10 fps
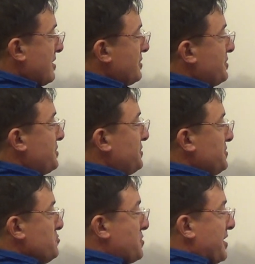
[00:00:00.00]

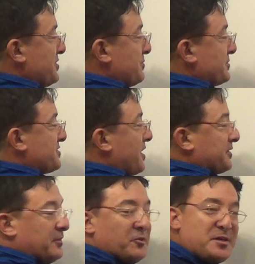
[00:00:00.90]
you can
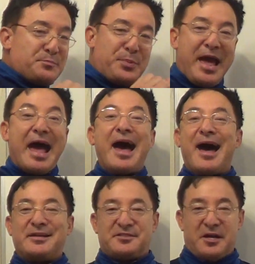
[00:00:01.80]
suddenly
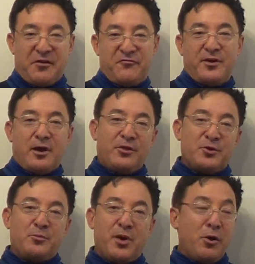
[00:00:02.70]
pass every
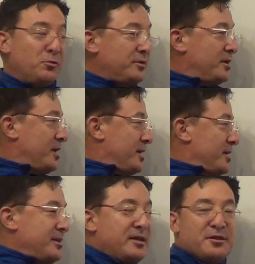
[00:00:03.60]
other boat
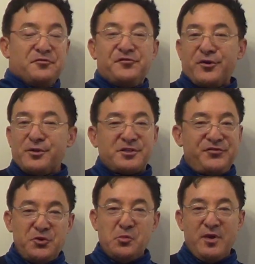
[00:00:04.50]
in the first
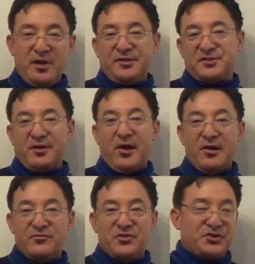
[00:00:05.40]
few minutes of the